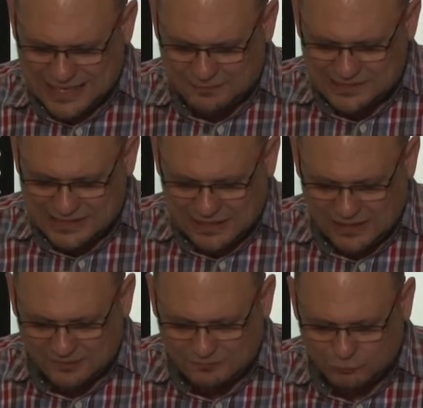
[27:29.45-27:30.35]

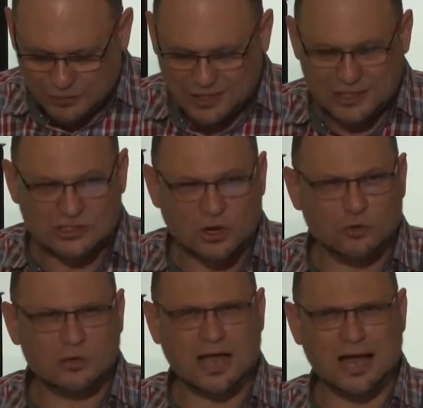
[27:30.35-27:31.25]
himself with his
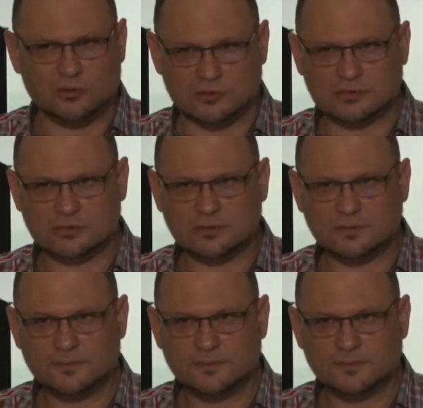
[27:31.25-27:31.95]
own house.